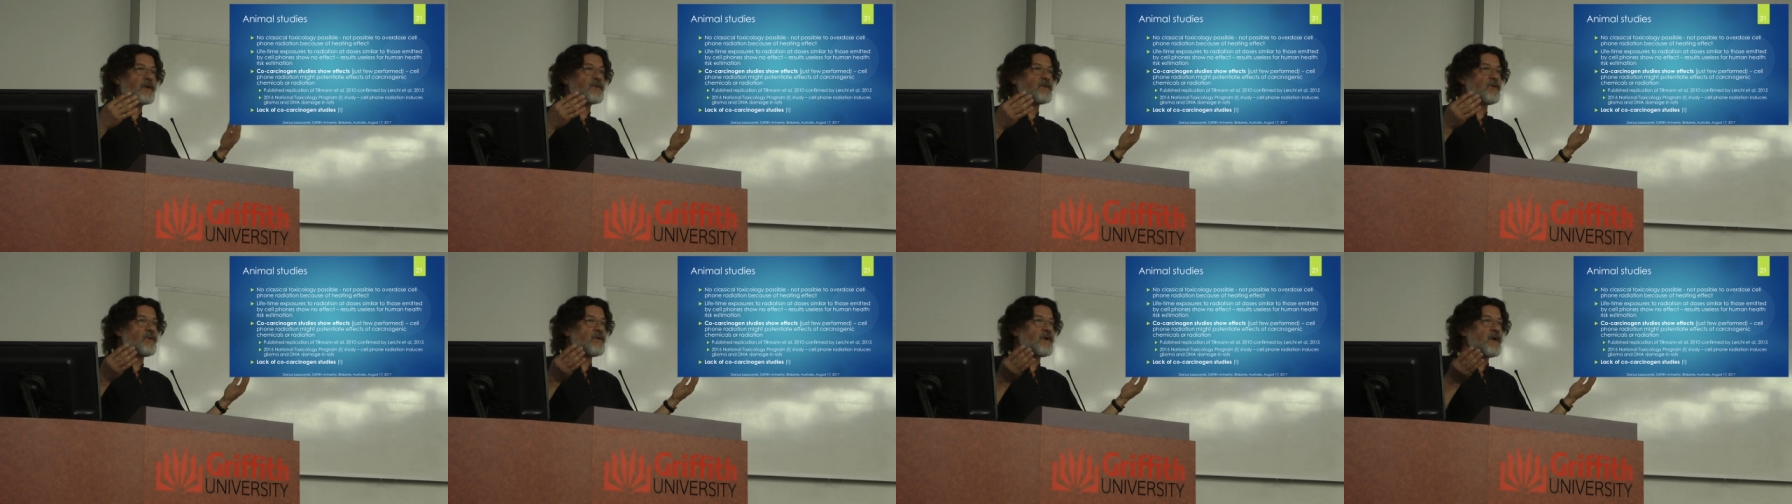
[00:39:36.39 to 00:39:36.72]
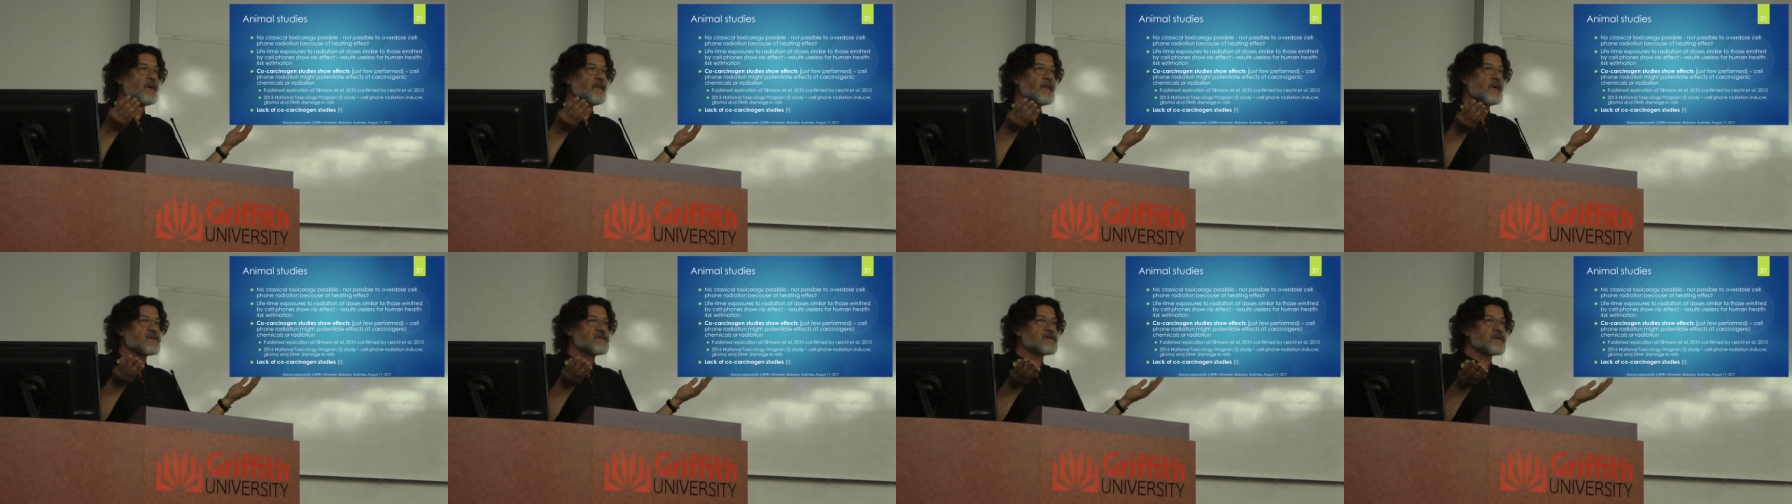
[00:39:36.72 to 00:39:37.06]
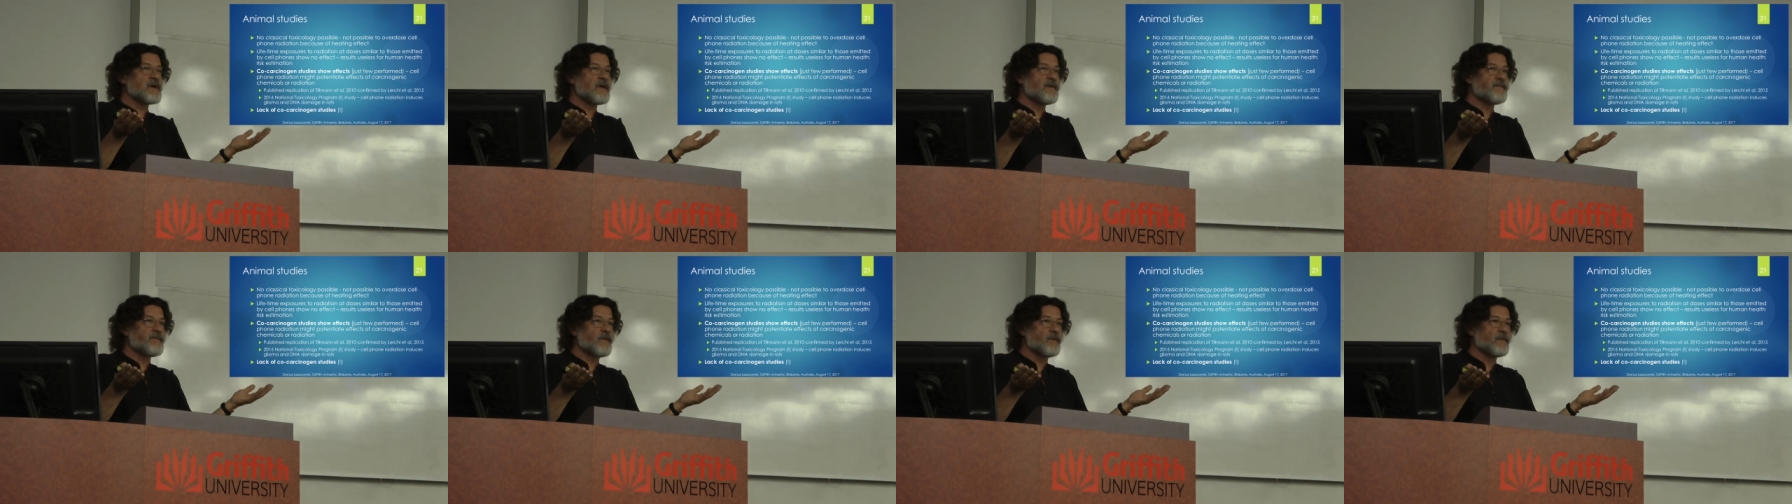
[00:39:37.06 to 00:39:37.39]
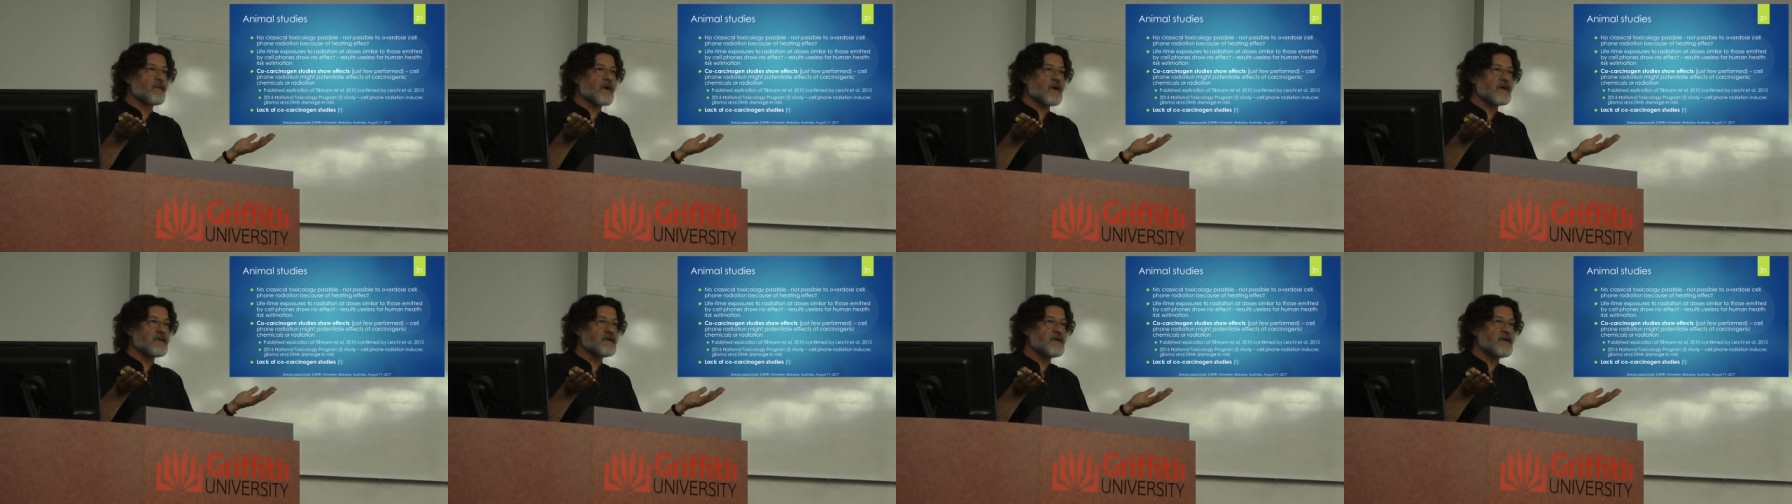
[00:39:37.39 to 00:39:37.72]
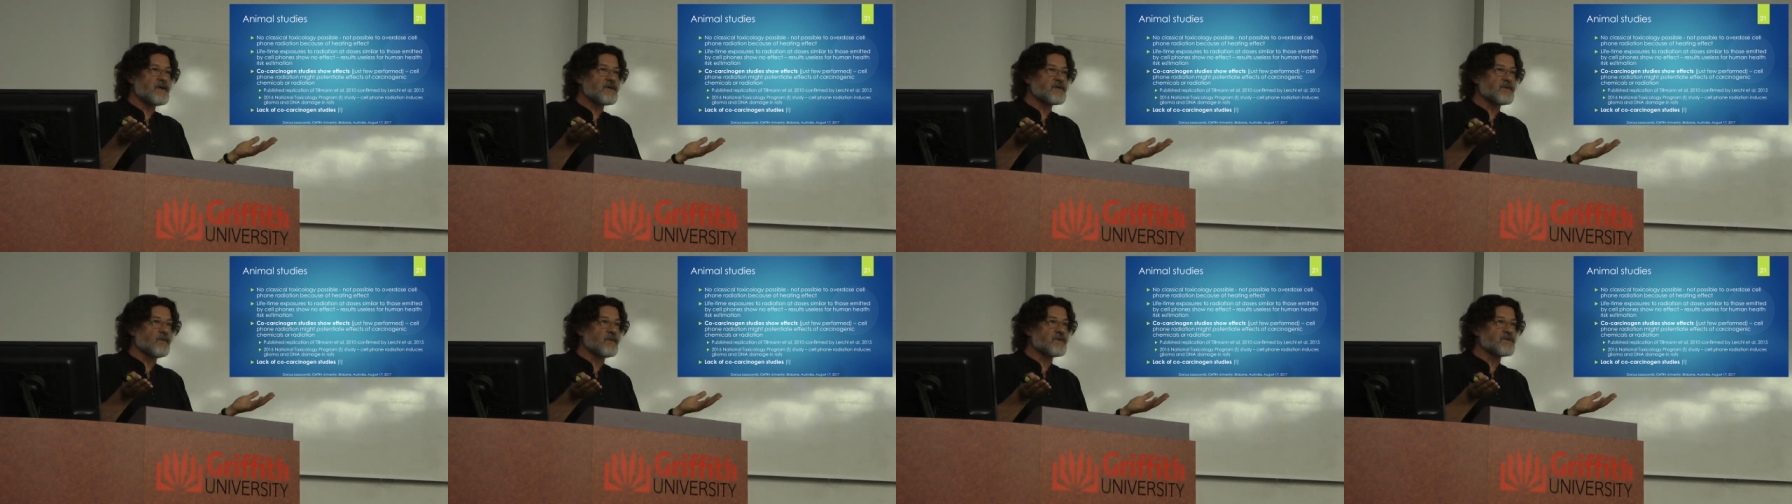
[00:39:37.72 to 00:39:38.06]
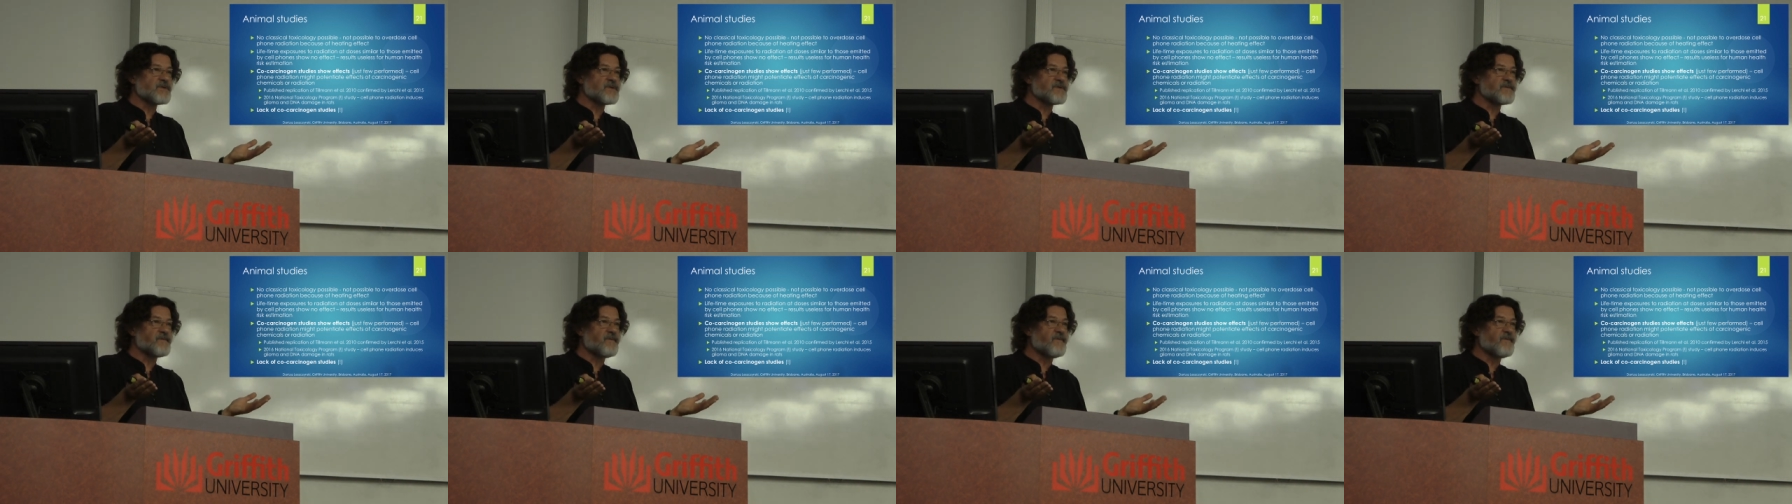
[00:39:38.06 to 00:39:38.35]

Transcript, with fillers: we are talking about cell phone radiation,